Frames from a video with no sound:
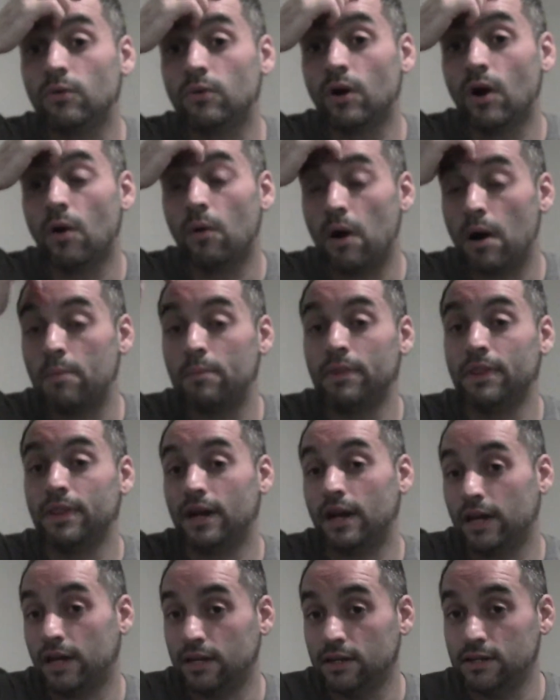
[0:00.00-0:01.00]
go up, and
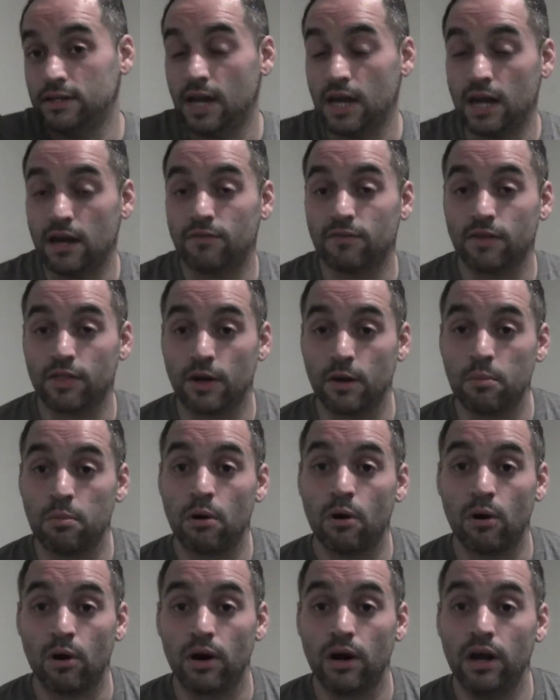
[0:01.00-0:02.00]
then I can take everything
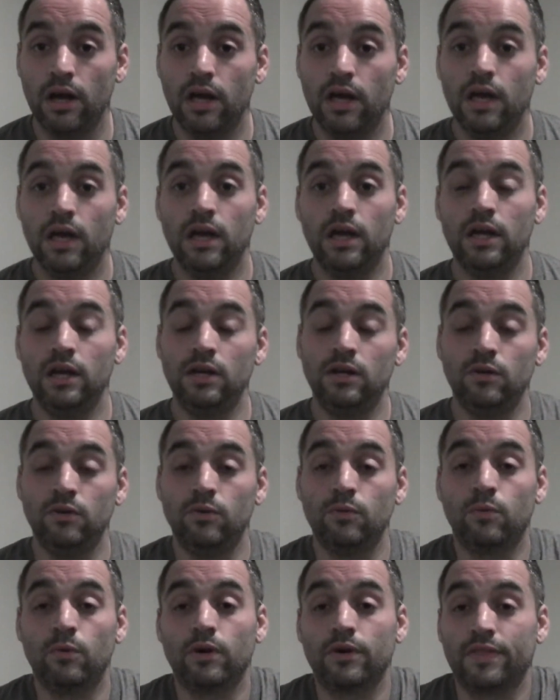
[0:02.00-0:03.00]
apart and do
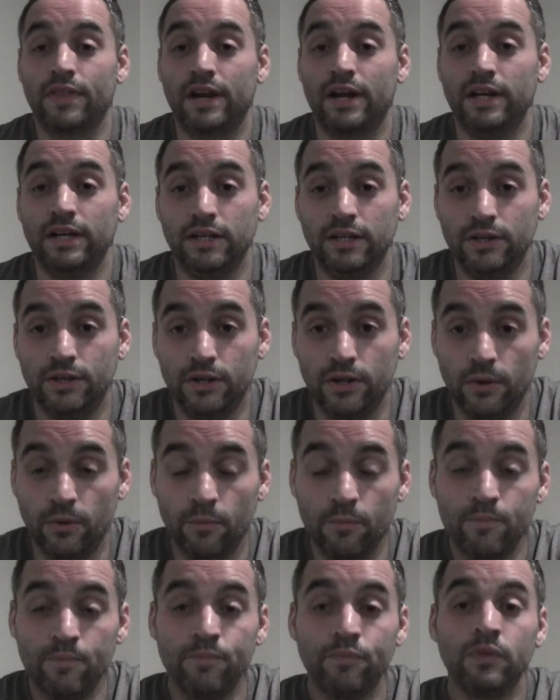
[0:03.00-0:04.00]
the work that I need to do.
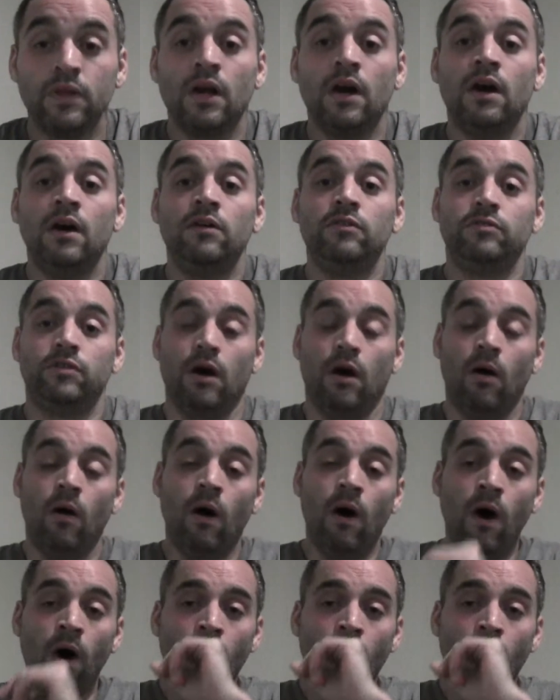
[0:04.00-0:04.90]
So,